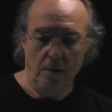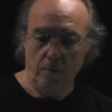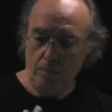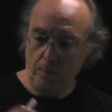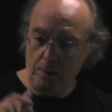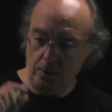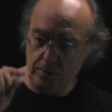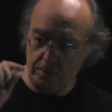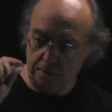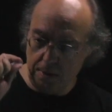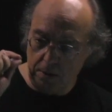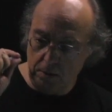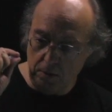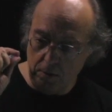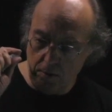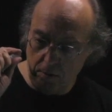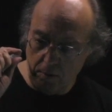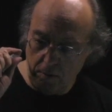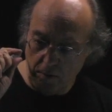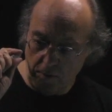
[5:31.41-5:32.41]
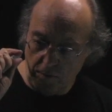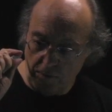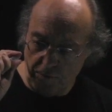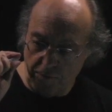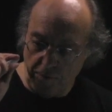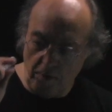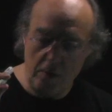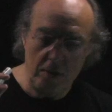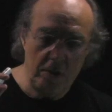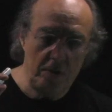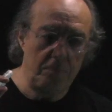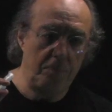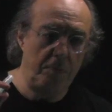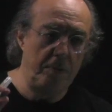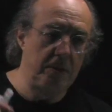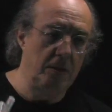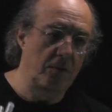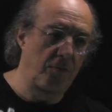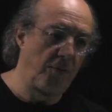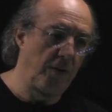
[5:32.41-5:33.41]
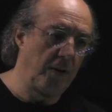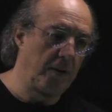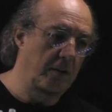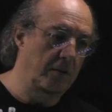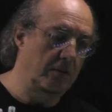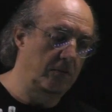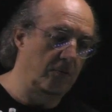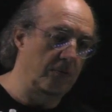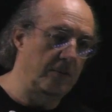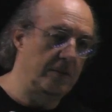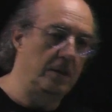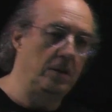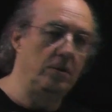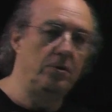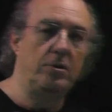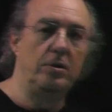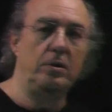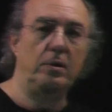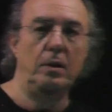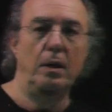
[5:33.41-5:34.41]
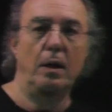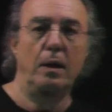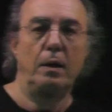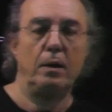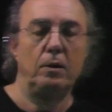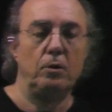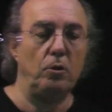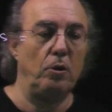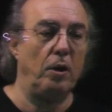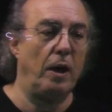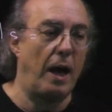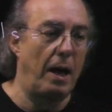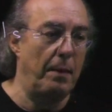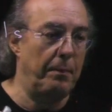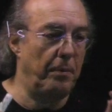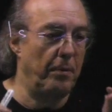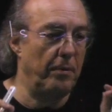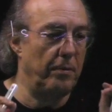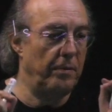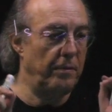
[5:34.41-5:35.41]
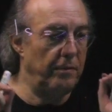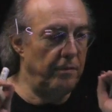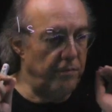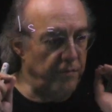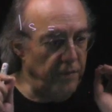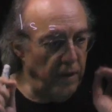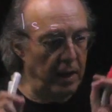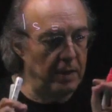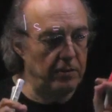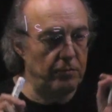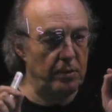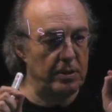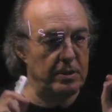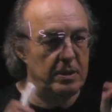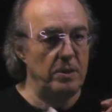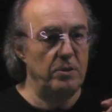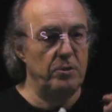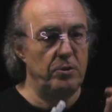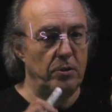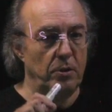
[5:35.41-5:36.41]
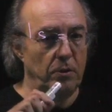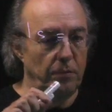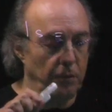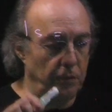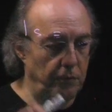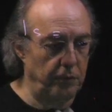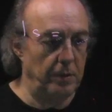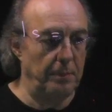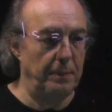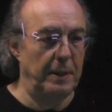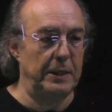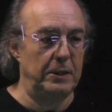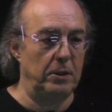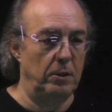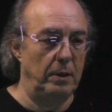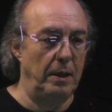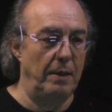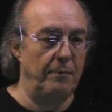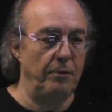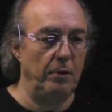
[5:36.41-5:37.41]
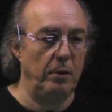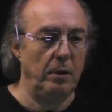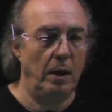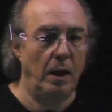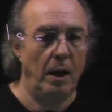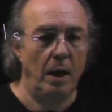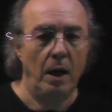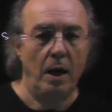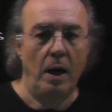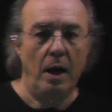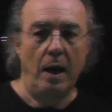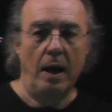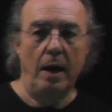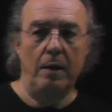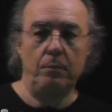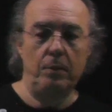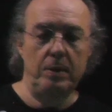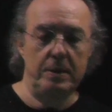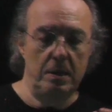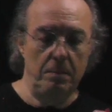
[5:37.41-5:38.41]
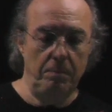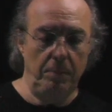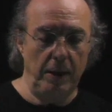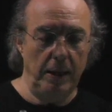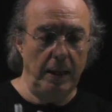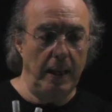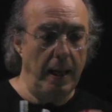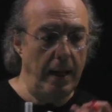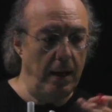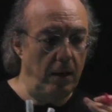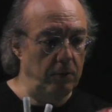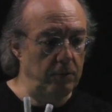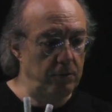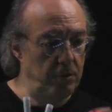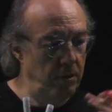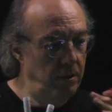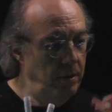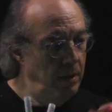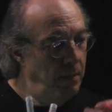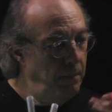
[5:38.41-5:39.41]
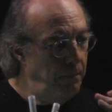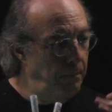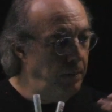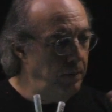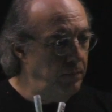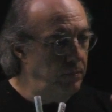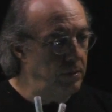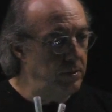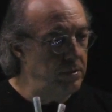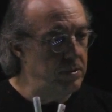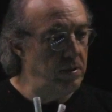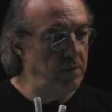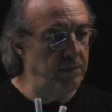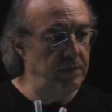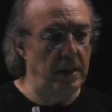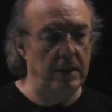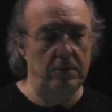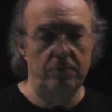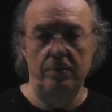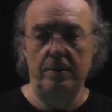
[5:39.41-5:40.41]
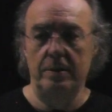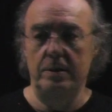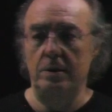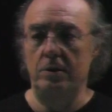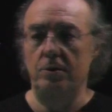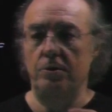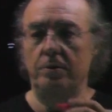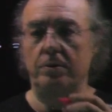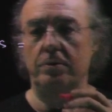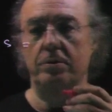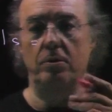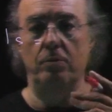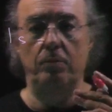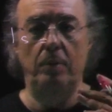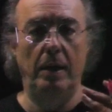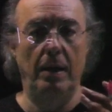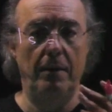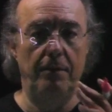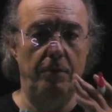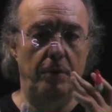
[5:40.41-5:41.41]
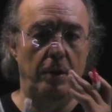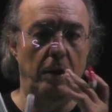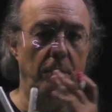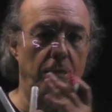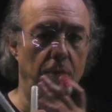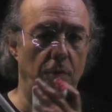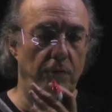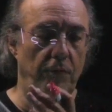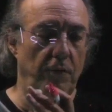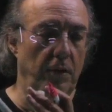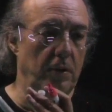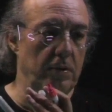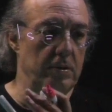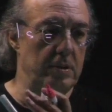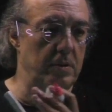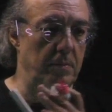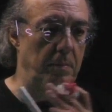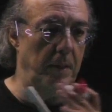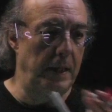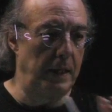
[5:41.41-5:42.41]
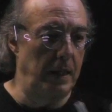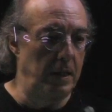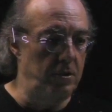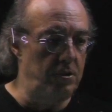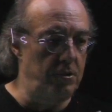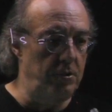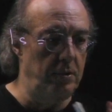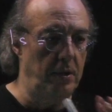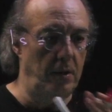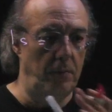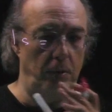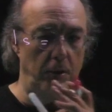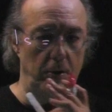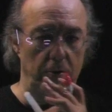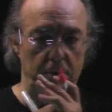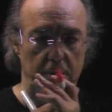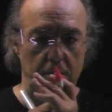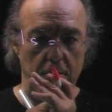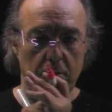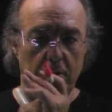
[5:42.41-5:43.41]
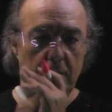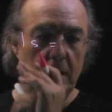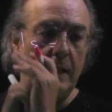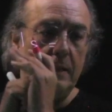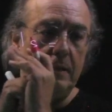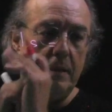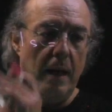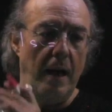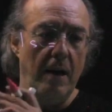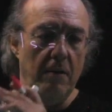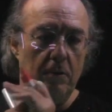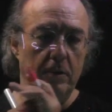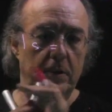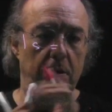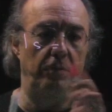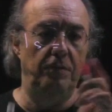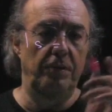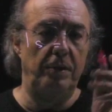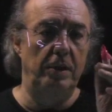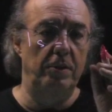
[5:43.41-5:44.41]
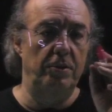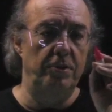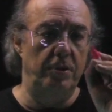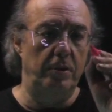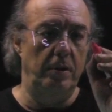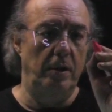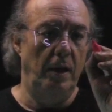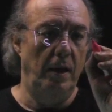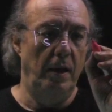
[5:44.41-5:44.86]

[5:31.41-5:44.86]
We consider a very specific transition, the hyper-fine transition of a fundamental level, and we simply count periods of that transition. So we have a given frequency by nature, and we consider that our definition.